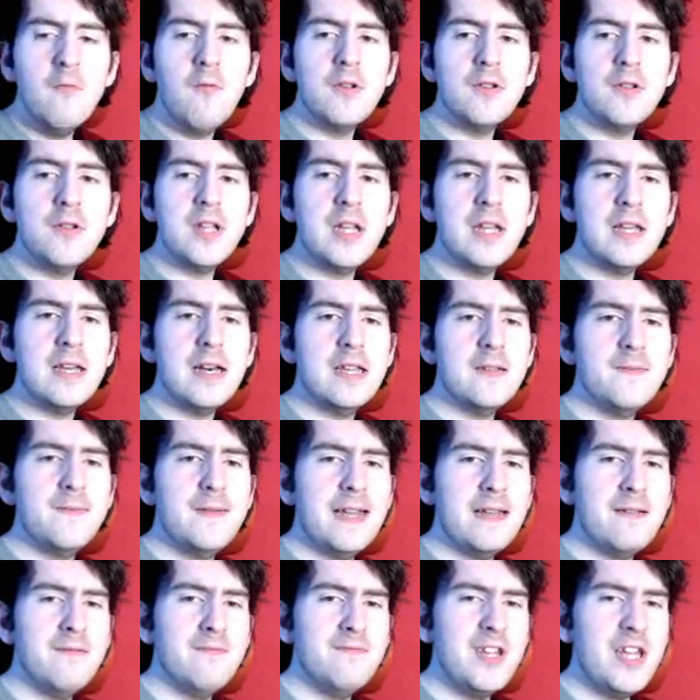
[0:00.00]
What do you guys
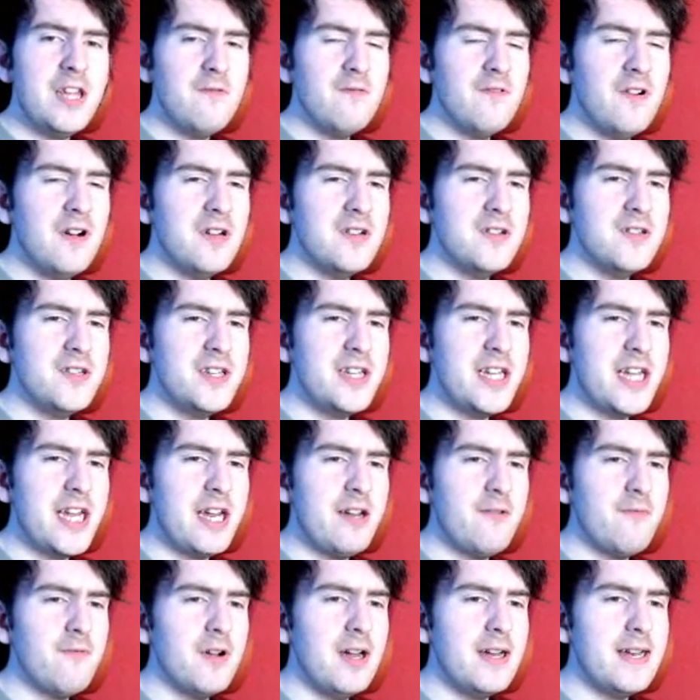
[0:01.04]
think? Do you want
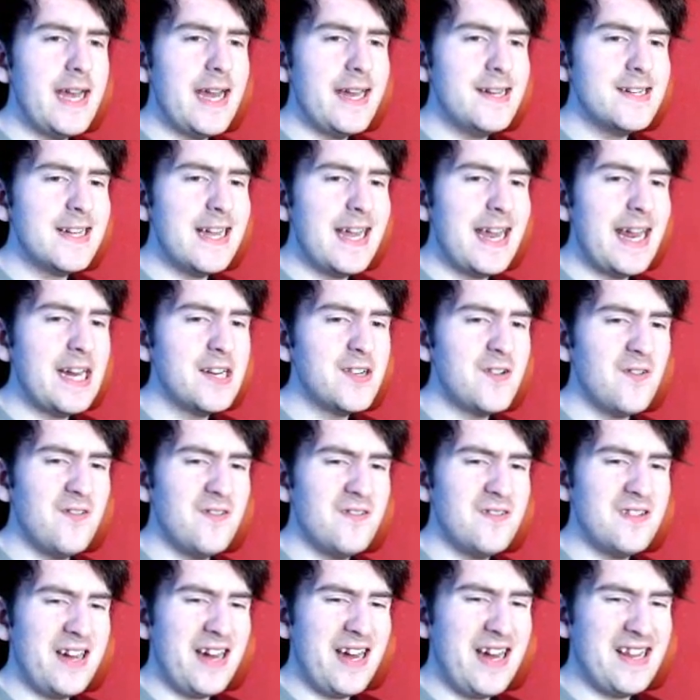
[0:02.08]
a name change,
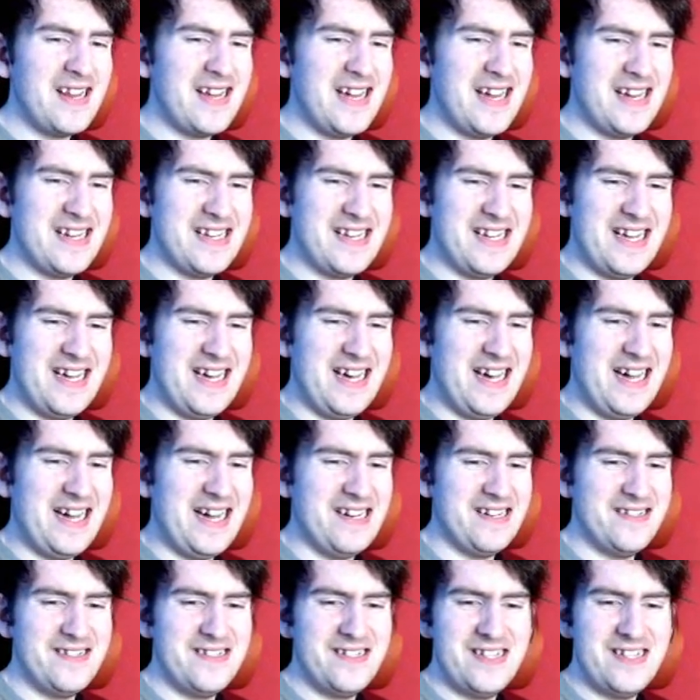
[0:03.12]
or are you like,
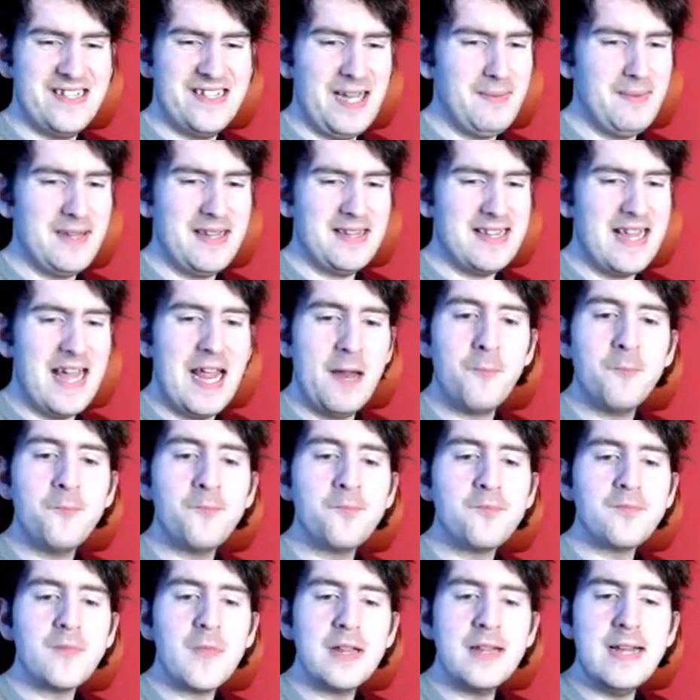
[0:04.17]
just keep it the same?
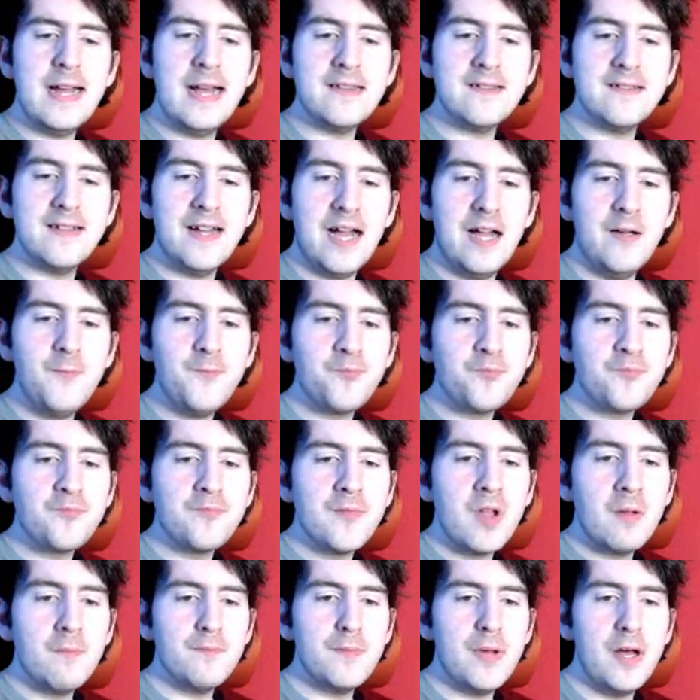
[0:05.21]
Let us know.
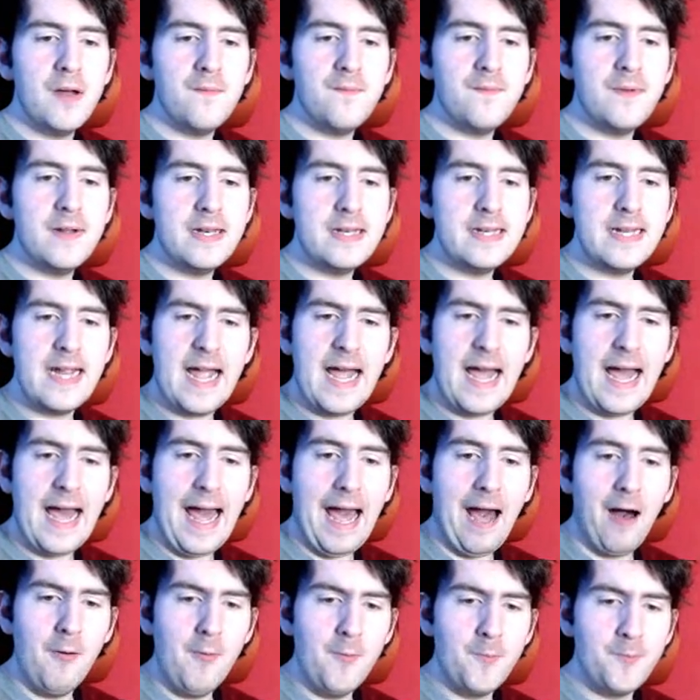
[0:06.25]
But for
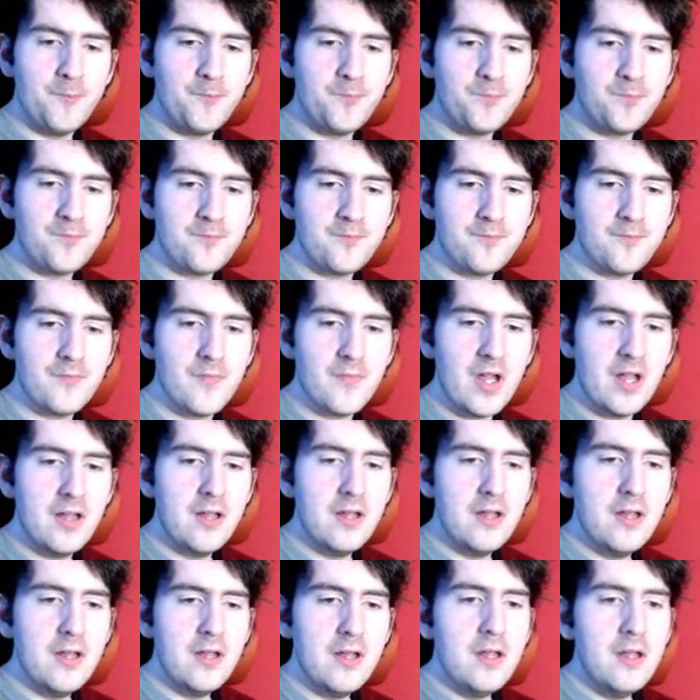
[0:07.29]
now,
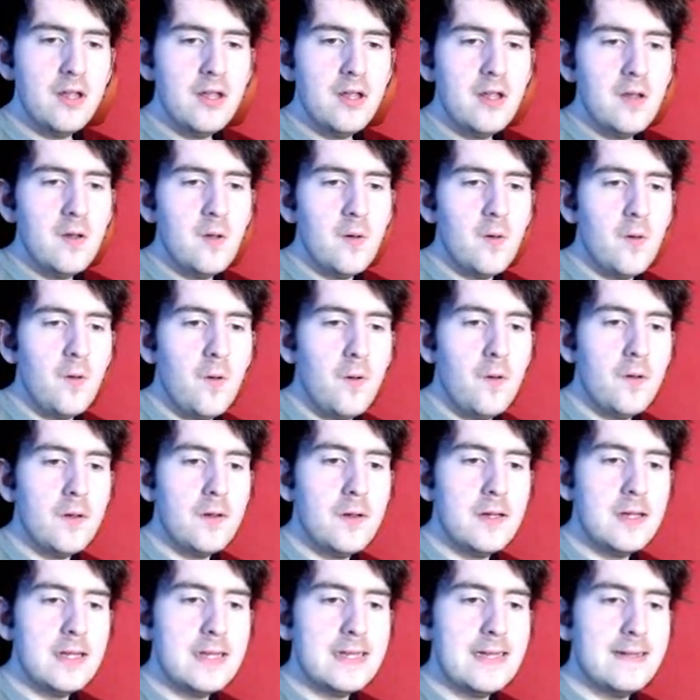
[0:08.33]

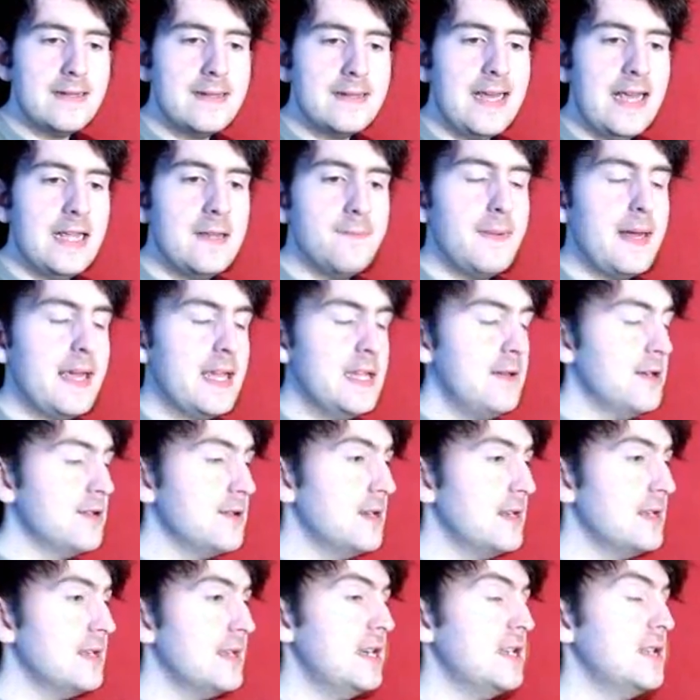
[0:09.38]
or let's say it's banging
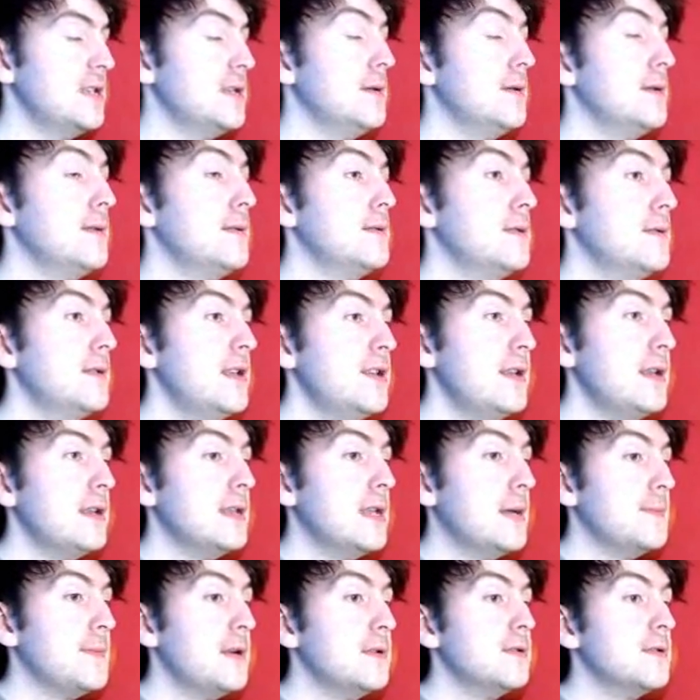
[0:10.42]
social stage, not to do
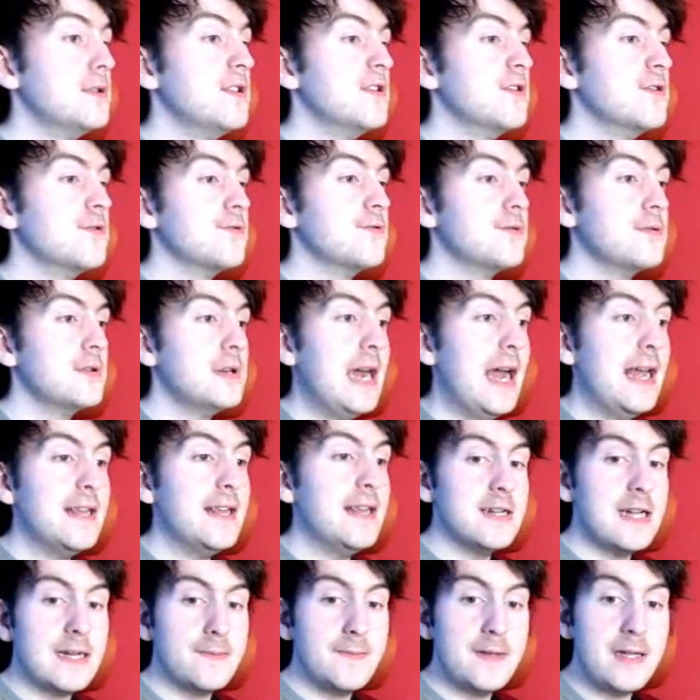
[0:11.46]
the button, not
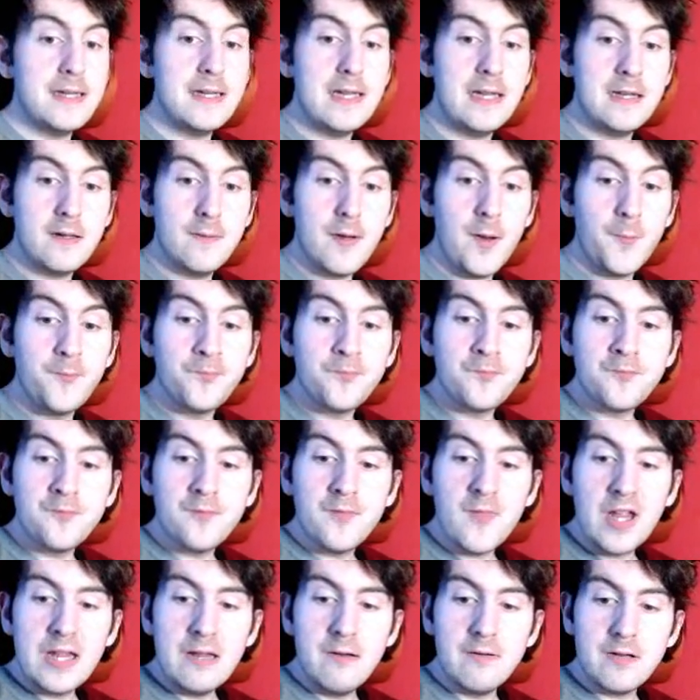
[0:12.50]
subscribe, shout out to me, click on.
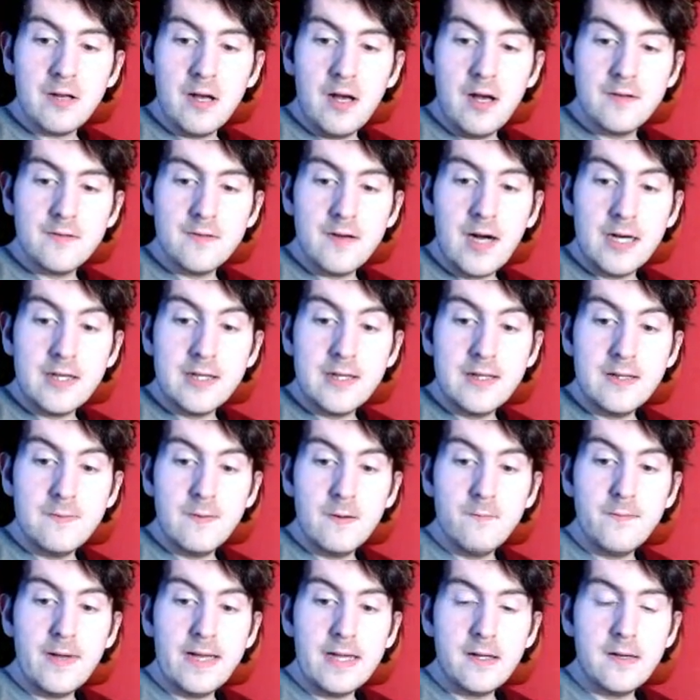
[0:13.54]
That was Ask Watching this
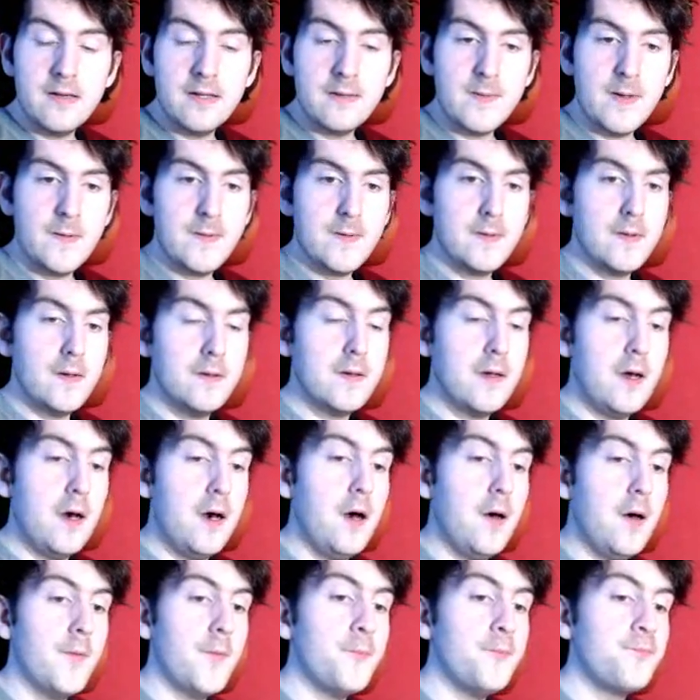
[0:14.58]
one. When comes the episodes
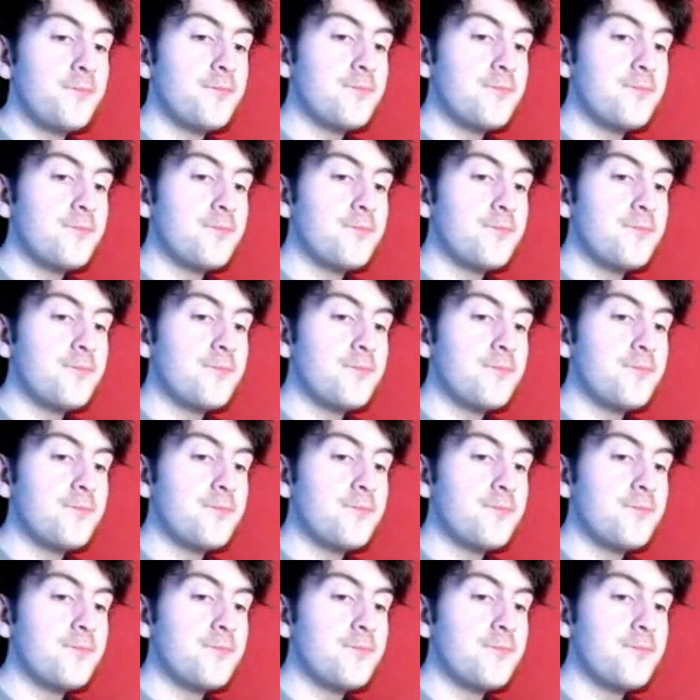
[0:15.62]
of